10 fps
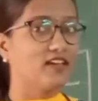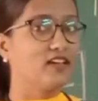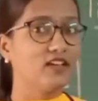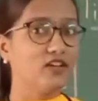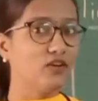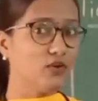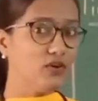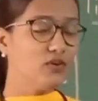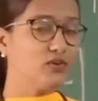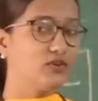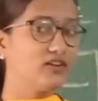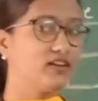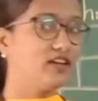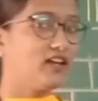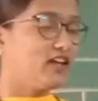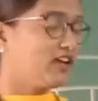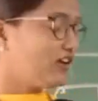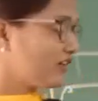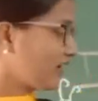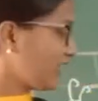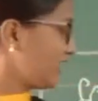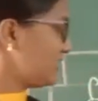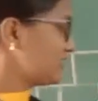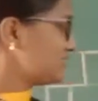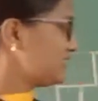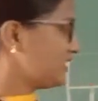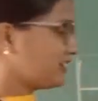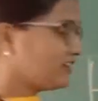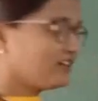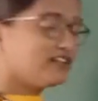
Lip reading: No? Okay, see here.